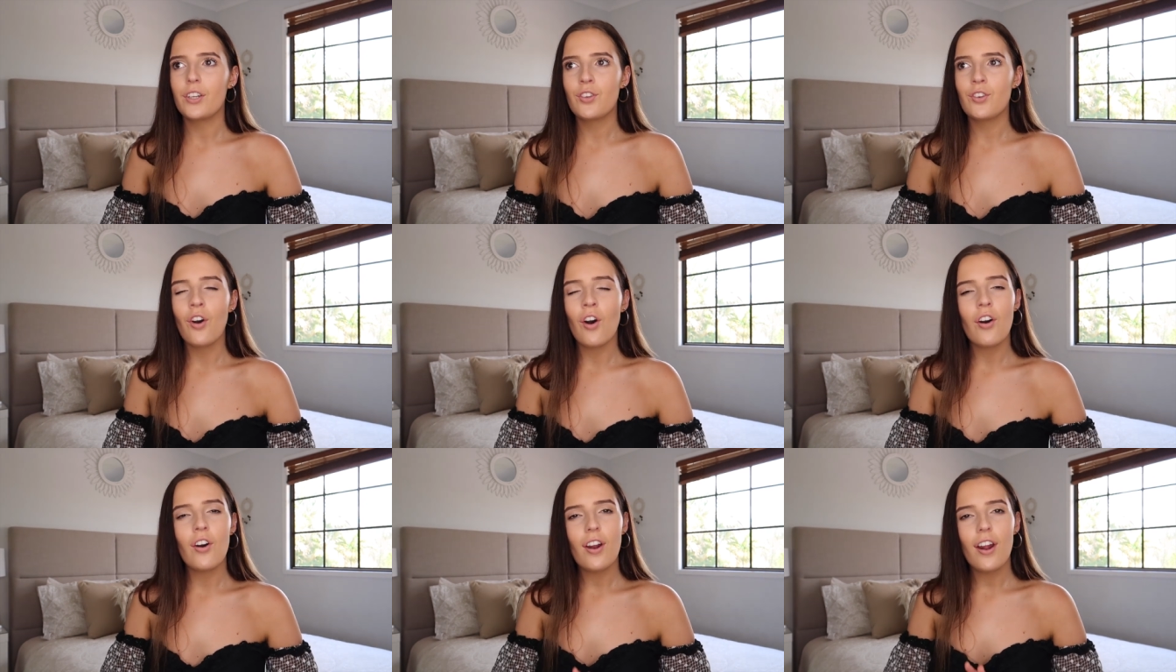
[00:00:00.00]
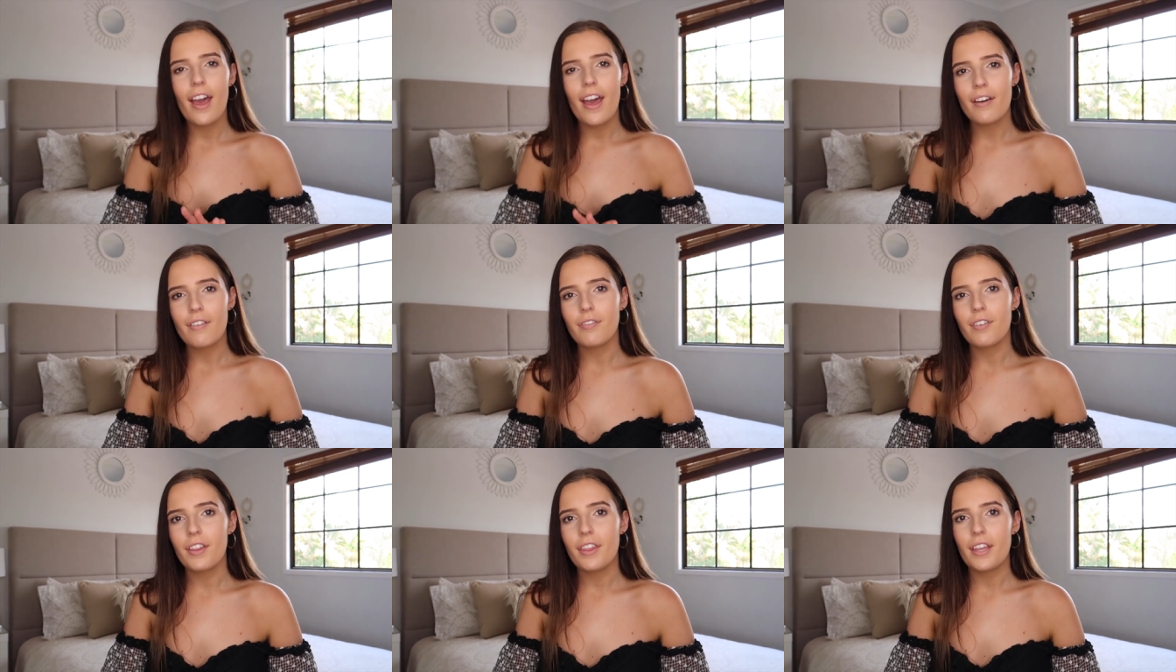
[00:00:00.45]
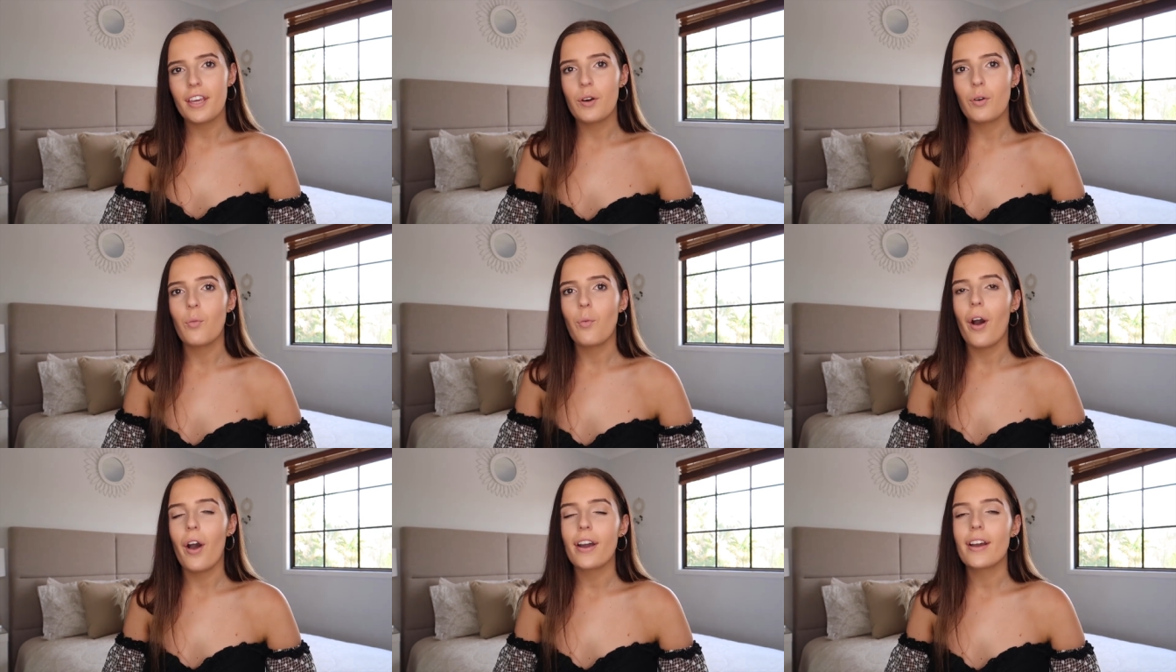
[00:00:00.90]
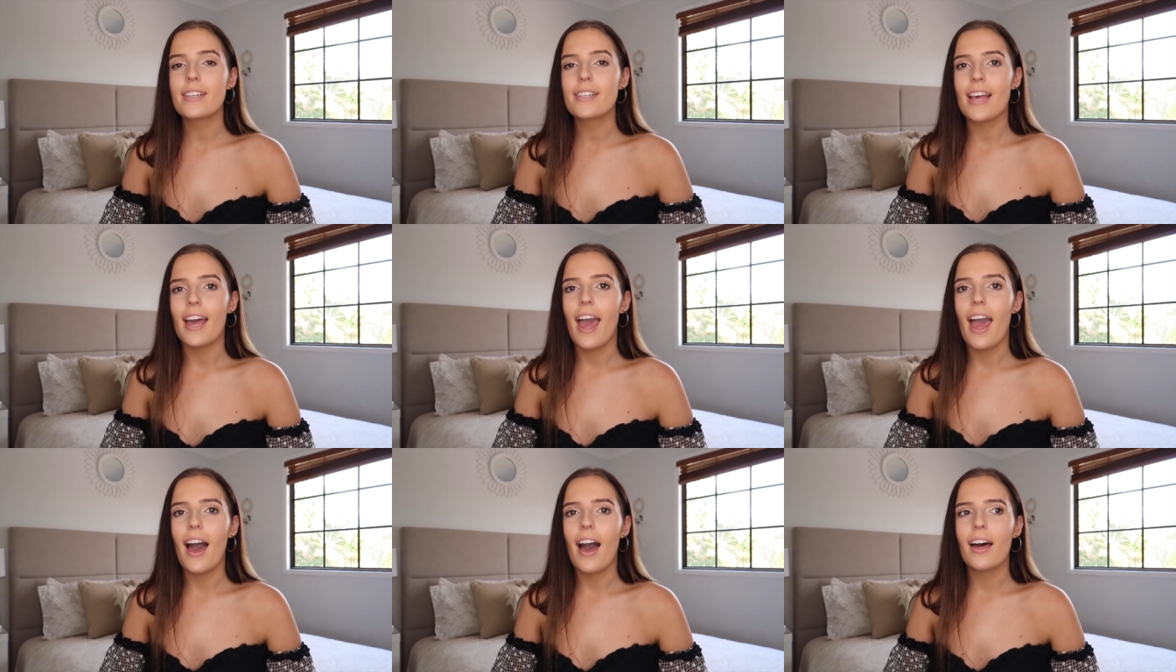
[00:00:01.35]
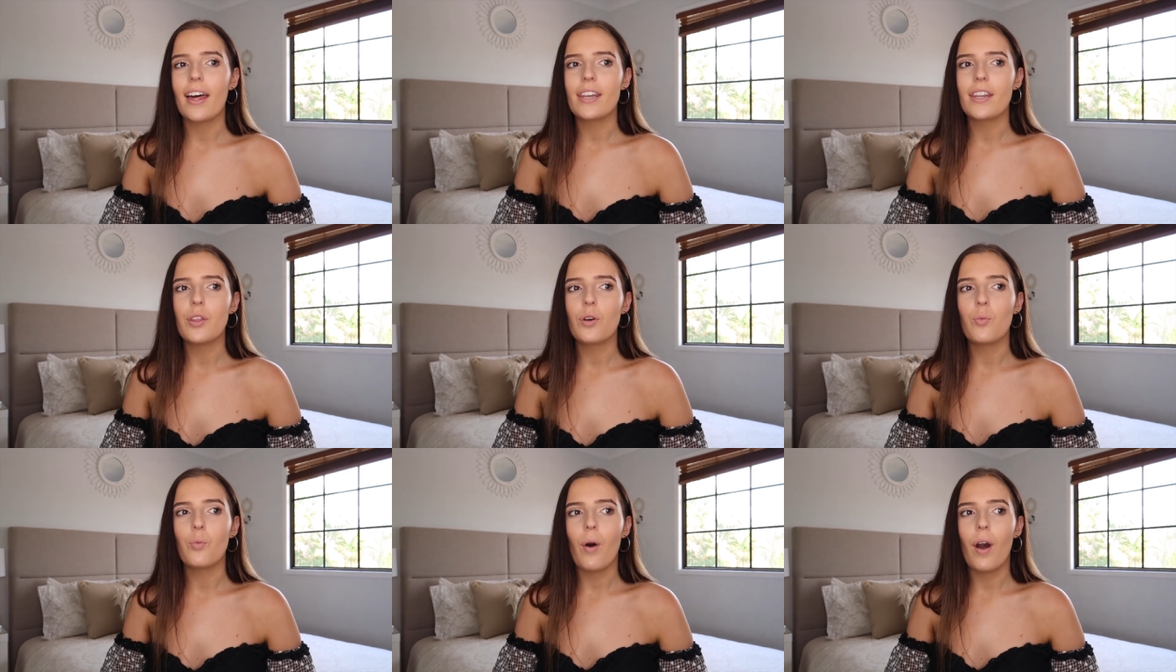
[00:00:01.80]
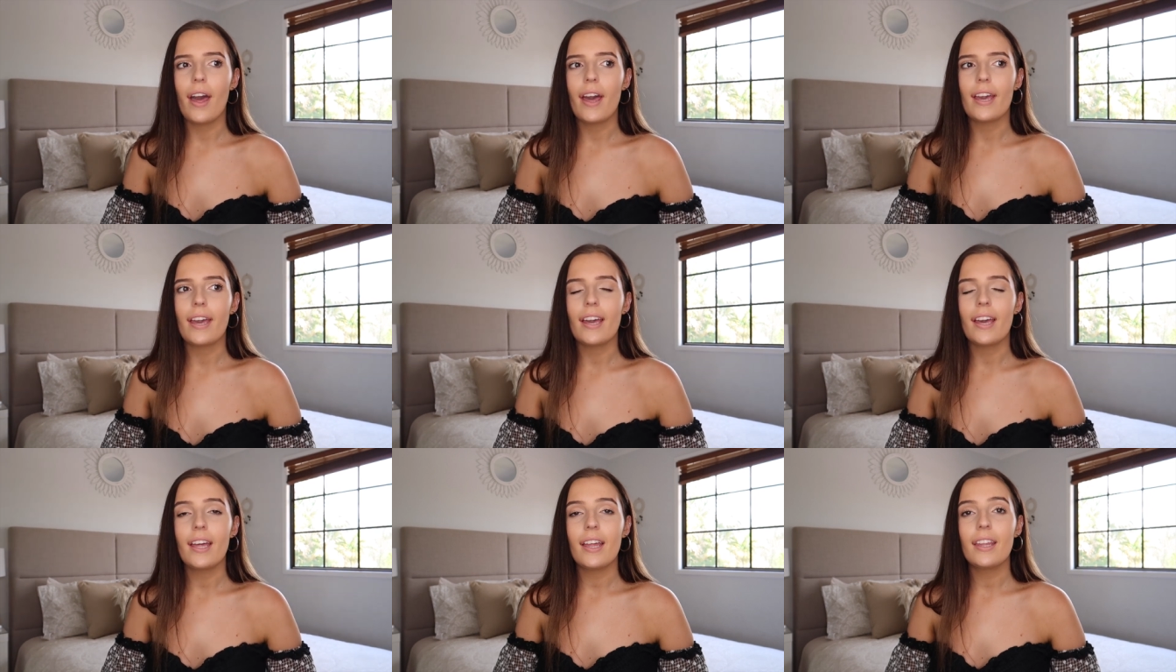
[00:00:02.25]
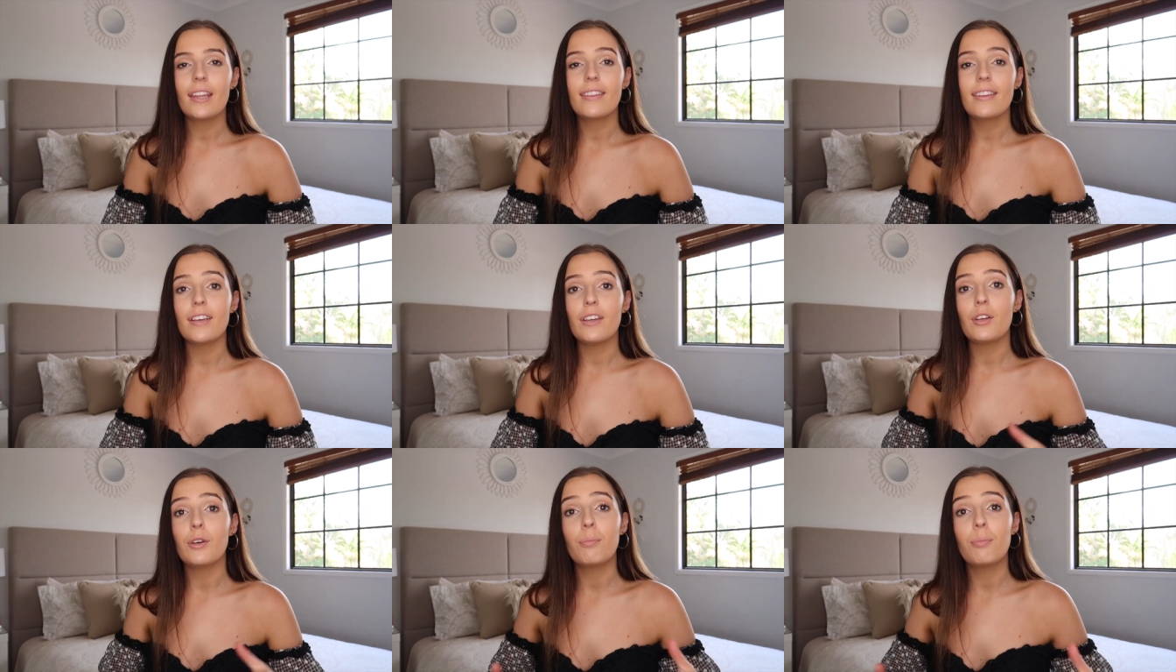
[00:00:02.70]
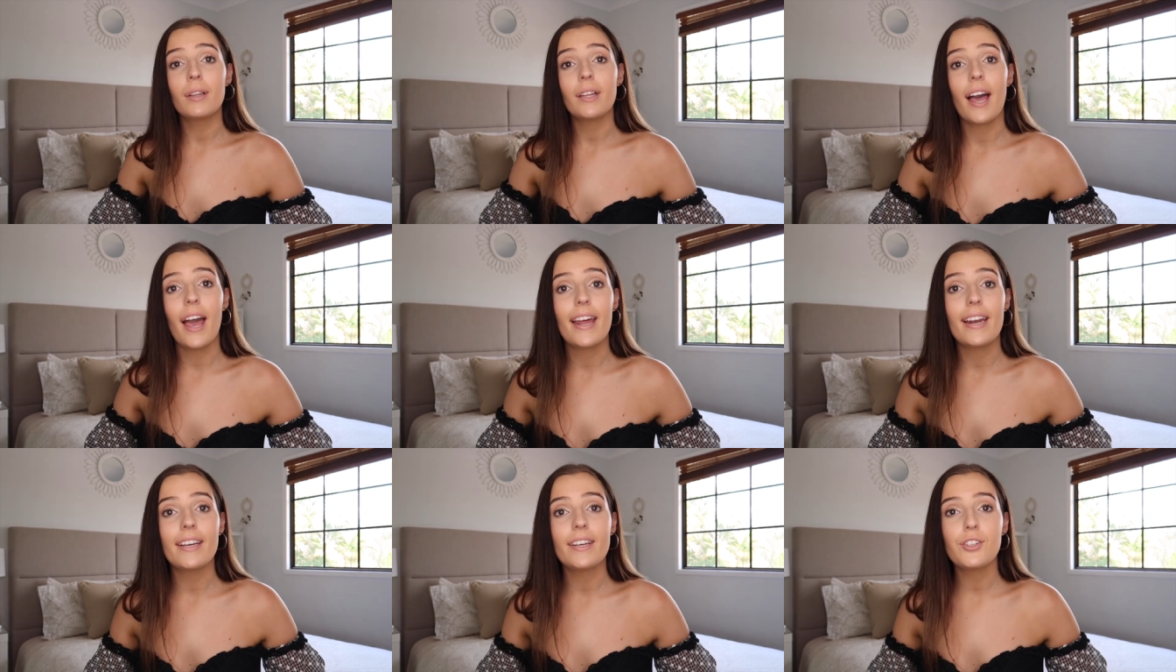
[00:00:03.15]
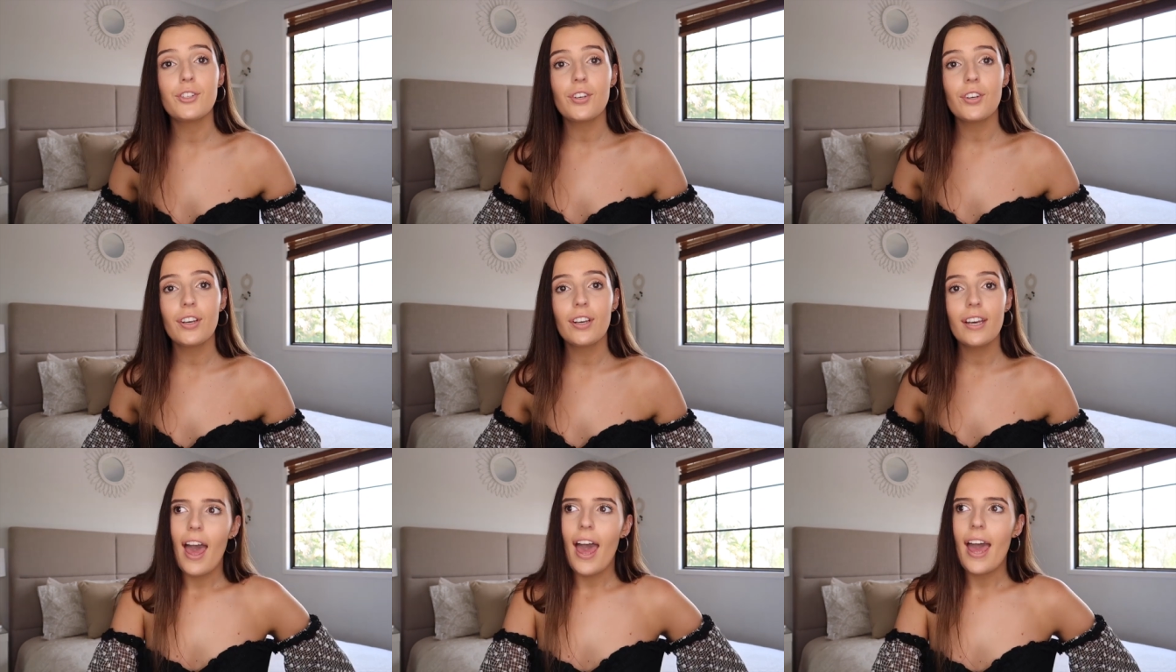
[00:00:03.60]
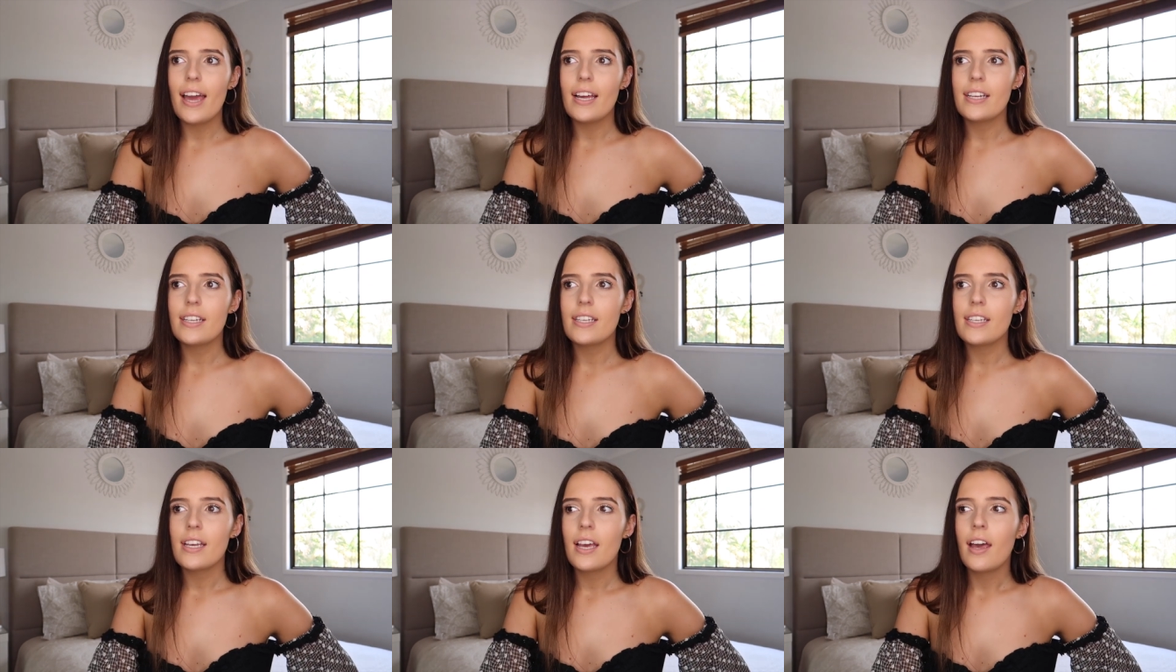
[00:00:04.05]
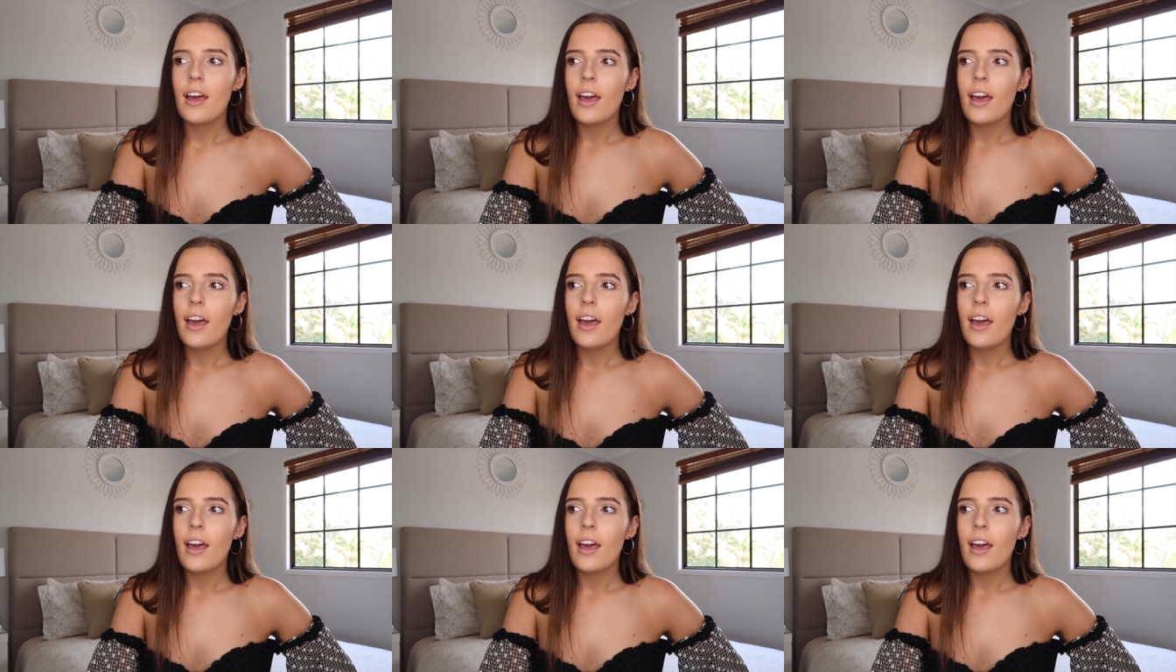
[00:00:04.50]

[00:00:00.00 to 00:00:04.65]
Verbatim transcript: not everything works out the way that you plan it to. And